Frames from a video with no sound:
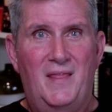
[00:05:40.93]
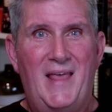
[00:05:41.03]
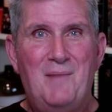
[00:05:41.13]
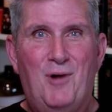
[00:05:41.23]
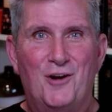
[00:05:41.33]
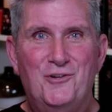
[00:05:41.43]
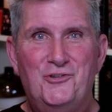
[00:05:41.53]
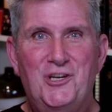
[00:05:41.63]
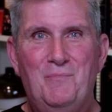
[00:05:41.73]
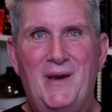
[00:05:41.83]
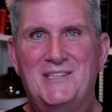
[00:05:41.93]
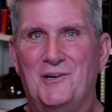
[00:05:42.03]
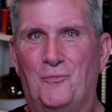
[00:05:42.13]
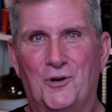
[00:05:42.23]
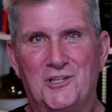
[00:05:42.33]
That partnership makes a
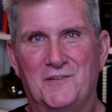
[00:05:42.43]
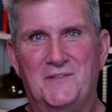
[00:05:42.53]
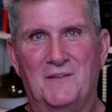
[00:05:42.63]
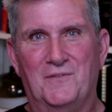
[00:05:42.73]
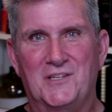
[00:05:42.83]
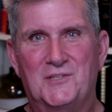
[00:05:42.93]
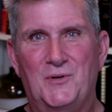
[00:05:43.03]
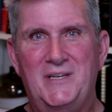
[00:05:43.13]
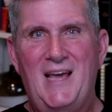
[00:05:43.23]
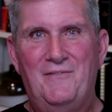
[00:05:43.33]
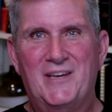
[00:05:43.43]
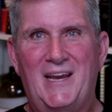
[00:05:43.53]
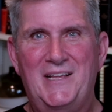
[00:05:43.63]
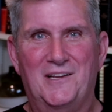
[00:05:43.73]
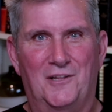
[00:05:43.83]
world of difference when
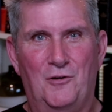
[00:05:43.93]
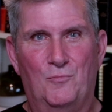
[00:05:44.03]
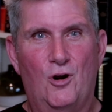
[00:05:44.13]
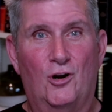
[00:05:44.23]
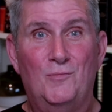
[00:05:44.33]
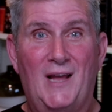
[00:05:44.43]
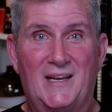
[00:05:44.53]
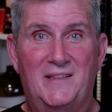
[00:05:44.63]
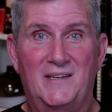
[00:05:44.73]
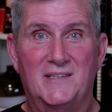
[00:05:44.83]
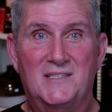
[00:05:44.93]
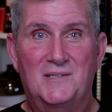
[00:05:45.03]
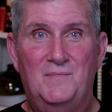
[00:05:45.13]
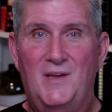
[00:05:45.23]
navigating a loan program like this.